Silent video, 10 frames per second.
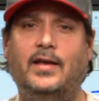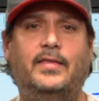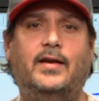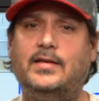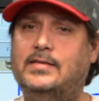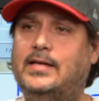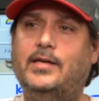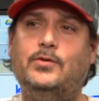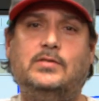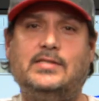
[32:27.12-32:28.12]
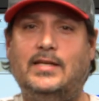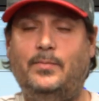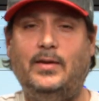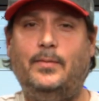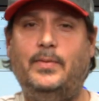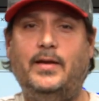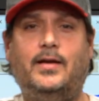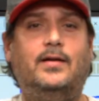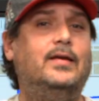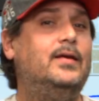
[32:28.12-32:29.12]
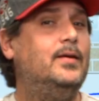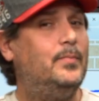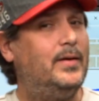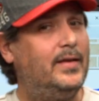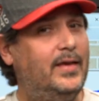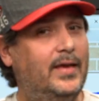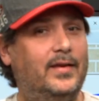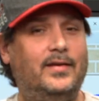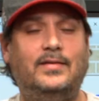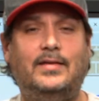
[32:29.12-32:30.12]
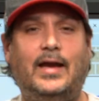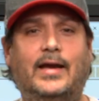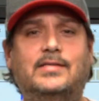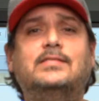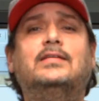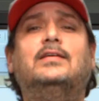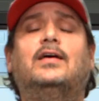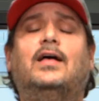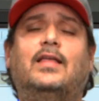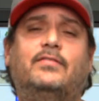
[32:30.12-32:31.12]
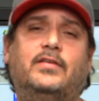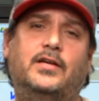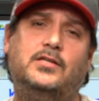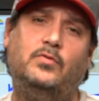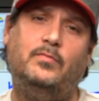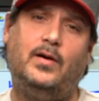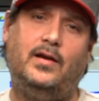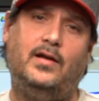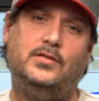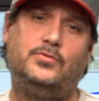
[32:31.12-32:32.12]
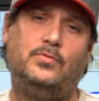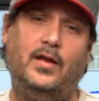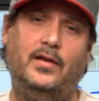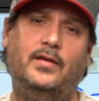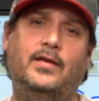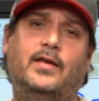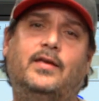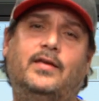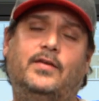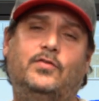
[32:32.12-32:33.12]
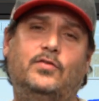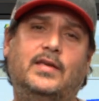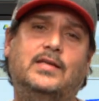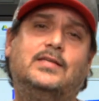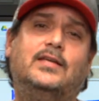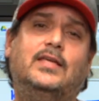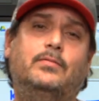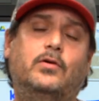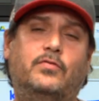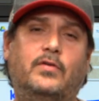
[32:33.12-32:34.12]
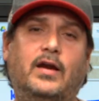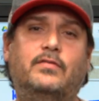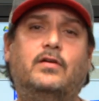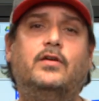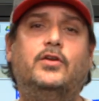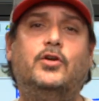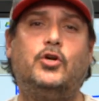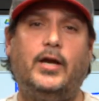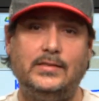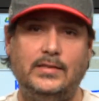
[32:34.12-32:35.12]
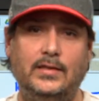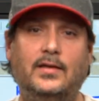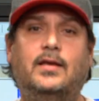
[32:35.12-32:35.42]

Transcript: They're going to tell you it's going to be up here. But again, guys, 11 years we've been on this run. If you think it's going to keep going forever, you're crazy.